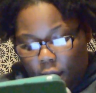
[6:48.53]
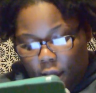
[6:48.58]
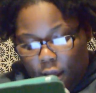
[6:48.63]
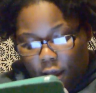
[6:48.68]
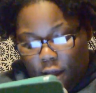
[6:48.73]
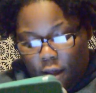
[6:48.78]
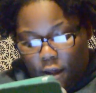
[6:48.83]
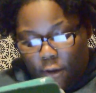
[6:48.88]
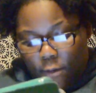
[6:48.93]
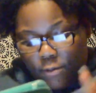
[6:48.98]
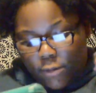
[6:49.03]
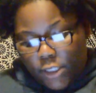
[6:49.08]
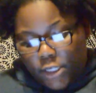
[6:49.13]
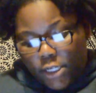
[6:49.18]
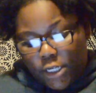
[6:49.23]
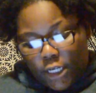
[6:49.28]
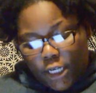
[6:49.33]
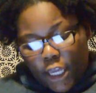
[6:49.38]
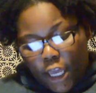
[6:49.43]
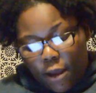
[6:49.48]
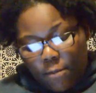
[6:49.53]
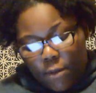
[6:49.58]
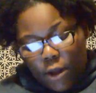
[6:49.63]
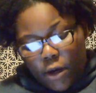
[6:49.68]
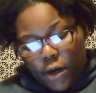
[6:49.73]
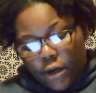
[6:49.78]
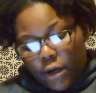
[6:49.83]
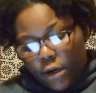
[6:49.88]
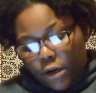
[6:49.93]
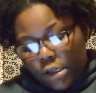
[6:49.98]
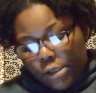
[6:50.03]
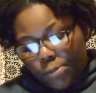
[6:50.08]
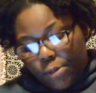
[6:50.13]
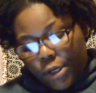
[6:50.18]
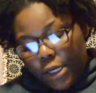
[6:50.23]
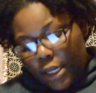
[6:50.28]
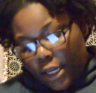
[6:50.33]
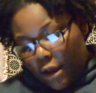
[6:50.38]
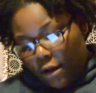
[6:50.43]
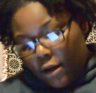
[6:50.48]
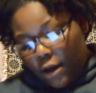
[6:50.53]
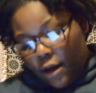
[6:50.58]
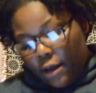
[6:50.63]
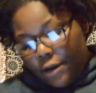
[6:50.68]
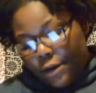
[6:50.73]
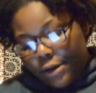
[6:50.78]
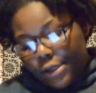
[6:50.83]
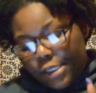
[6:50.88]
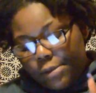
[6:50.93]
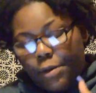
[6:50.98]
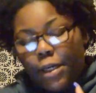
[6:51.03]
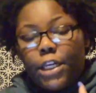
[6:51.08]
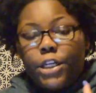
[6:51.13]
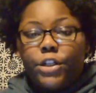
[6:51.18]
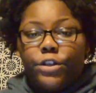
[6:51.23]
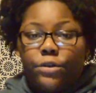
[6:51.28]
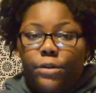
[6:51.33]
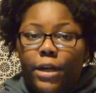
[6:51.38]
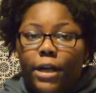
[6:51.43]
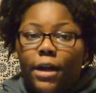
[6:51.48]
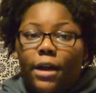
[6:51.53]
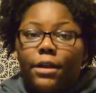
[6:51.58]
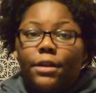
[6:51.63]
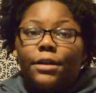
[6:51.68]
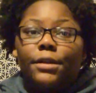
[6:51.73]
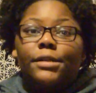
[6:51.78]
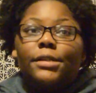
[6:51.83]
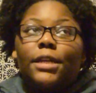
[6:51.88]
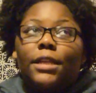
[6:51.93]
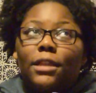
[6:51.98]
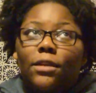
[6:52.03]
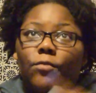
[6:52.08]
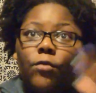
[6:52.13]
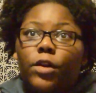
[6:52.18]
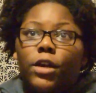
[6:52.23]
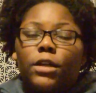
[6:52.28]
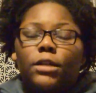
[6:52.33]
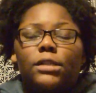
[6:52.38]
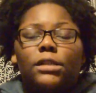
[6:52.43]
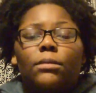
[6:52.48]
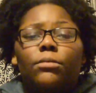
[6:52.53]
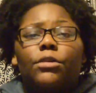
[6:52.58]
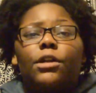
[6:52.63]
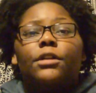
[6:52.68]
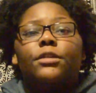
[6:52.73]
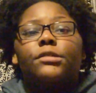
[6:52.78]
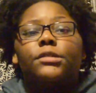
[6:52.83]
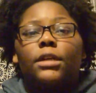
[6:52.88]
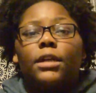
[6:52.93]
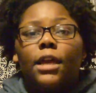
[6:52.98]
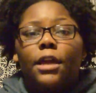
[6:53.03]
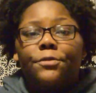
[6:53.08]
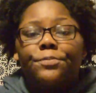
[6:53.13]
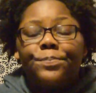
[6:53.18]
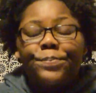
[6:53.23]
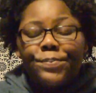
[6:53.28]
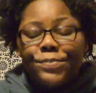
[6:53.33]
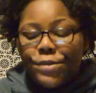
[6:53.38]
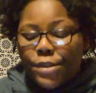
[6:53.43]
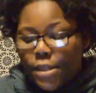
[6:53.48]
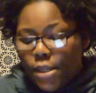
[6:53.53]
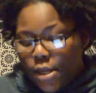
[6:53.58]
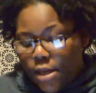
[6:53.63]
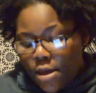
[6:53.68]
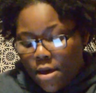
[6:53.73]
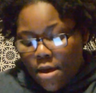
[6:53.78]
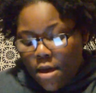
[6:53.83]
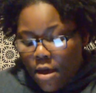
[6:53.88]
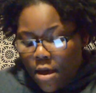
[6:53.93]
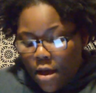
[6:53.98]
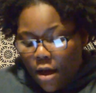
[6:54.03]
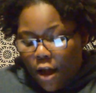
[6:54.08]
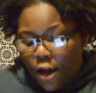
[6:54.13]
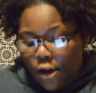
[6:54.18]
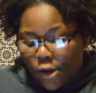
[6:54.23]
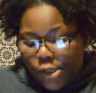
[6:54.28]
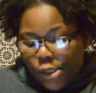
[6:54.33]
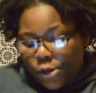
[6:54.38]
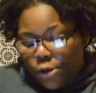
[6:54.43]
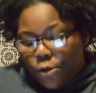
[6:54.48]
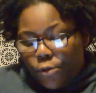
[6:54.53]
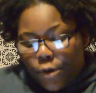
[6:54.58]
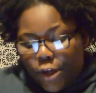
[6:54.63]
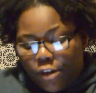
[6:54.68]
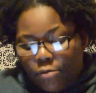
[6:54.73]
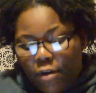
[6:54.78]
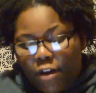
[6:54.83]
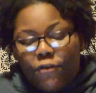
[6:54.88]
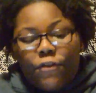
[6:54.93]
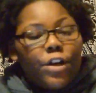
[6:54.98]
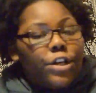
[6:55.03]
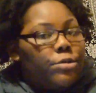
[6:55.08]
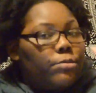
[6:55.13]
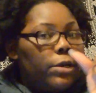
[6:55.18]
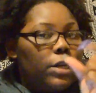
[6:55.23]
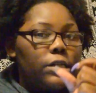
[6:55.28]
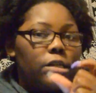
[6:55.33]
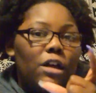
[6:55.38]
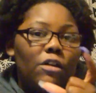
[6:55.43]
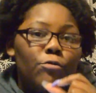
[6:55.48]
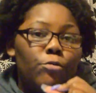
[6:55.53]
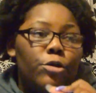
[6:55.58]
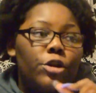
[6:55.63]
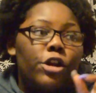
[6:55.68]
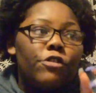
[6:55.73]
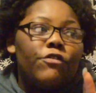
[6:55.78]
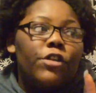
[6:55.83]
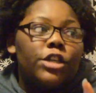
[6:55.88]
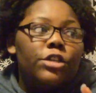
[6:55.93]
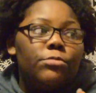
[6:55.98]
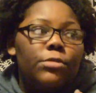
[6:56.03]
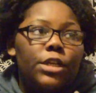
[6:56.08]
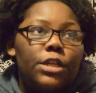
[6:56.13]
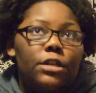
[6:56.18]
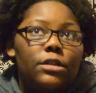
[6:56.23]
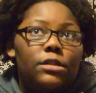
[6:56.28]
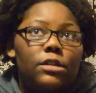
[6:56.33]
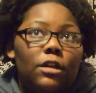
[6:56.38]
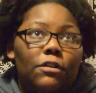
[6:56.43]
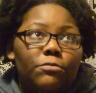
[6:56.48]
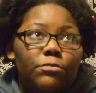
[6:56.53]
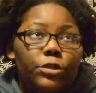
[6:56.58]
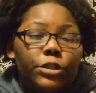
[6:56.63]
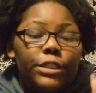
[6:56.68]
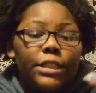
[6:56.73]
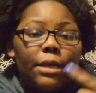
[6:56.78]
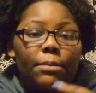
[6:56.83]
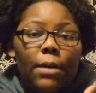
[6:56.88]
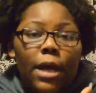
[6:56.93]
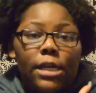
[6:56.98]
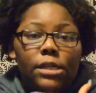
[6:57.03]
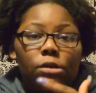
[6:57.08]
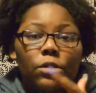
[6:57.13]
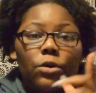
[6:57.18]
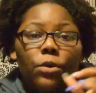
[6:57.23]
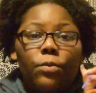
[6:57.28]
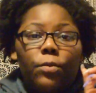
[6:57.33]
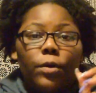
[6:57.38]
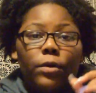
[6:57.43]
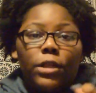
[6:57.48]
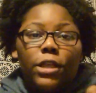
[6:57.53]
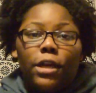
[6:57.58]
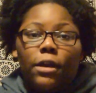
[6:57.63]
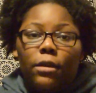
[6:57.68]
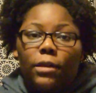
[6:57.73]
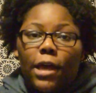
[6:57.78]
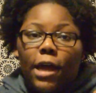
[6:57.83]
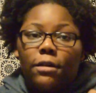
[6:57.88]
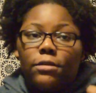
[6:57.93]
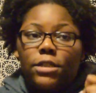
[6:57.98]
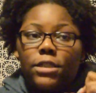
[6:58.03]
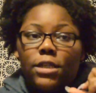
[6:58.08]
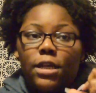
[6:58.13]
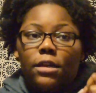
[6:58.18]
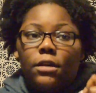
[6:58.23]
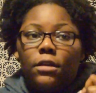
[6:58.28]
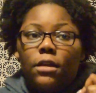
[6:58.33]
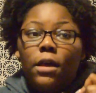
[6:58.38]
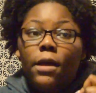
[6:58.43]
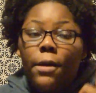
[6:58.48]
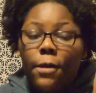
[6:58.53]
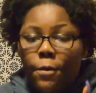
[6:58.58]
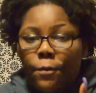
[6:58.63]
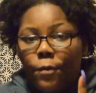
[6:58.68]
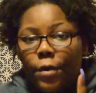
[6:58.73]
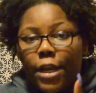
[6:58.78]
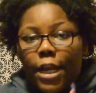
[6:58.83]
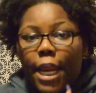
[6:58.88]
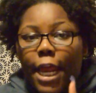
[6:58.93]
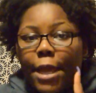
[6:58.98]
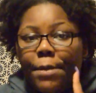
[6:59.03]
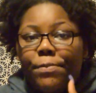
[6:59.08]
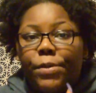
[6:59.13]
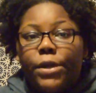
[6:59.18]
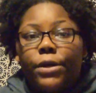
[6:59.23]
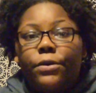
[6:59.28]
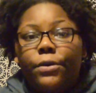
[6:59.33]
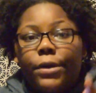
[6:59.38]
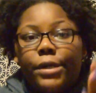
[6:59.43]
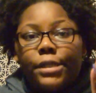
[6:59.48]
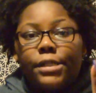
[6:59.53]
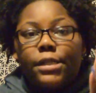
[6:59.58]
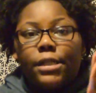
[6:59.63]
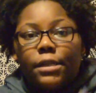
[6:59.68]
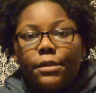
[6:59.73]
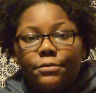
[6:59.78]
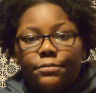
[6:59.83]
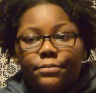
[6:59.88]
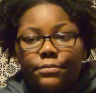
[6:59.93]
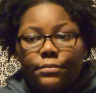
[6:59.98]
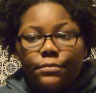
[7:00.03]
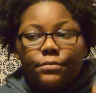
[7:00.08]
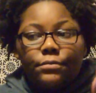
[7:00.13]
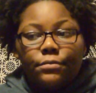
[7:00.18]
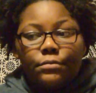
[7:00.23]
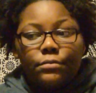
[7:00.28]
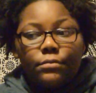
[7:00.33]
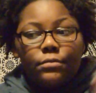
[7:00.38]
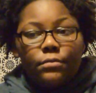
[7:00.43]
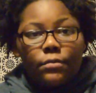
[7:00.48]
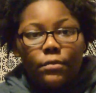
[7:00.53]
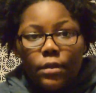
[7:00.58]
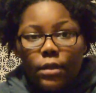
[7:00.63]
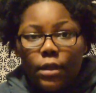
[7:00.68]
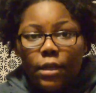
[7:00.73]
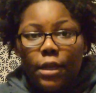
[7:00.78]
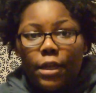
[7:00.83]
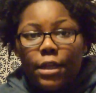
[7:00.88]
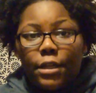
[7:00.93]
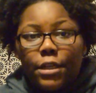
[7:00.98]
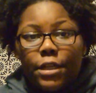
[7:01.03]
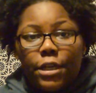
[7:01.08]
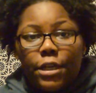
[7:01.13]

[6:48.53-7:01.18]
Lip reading: Took Chem honors, Pre-Calc honors, Spanish 3 honors, and then wind ensemble honors again. So with my freshman and sophomore year, freshmen and sophomores at my school were only allowed to take 1 AP course a